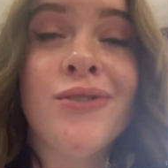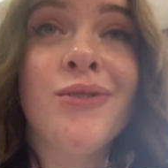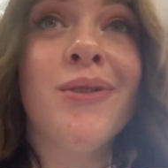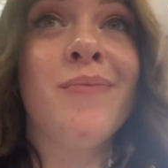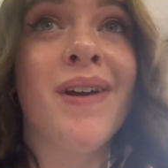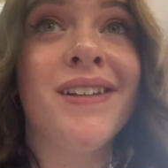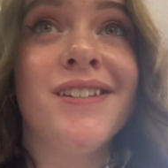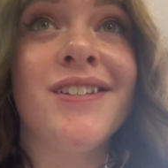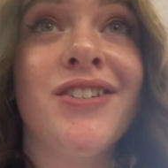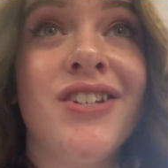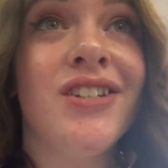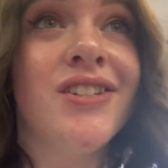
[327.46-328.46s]
to the
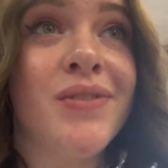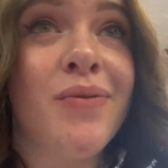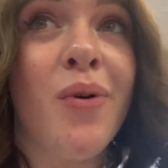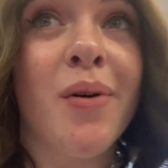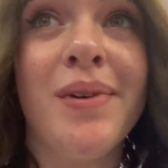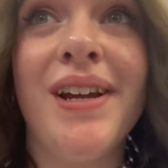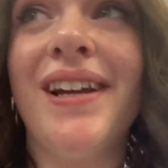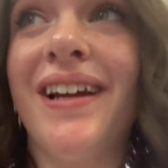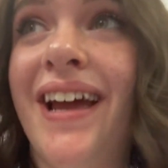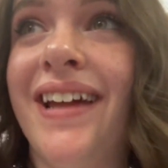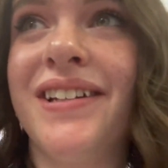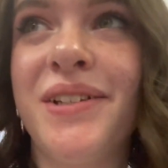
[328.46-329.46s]
men's jeans for me,
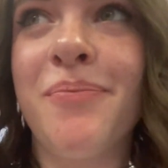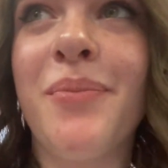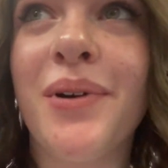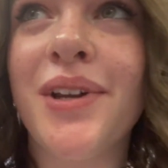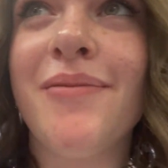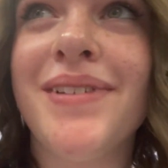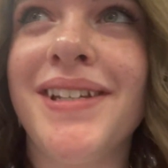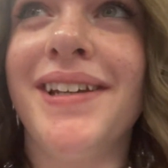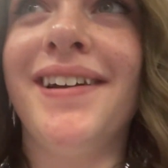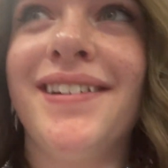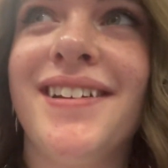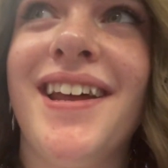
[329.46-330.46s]
and it's pretty busy in
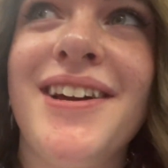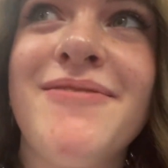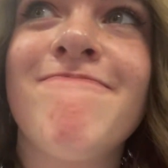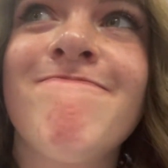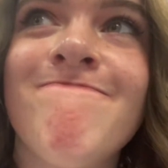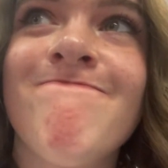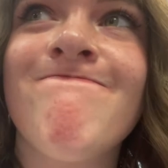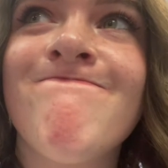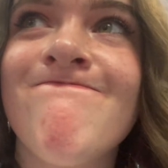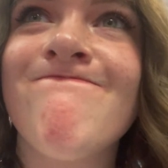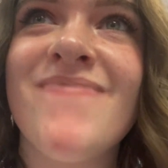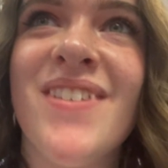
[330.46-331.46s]
here today,
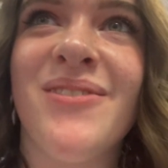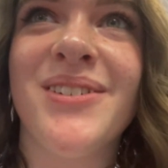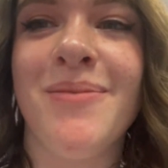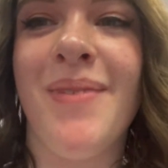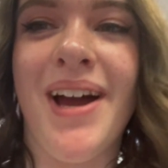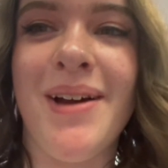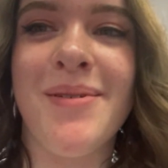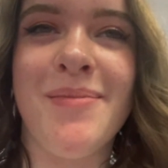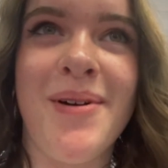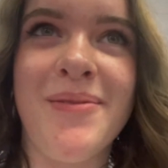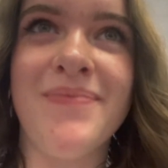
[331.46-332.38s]
which I'm not happy about.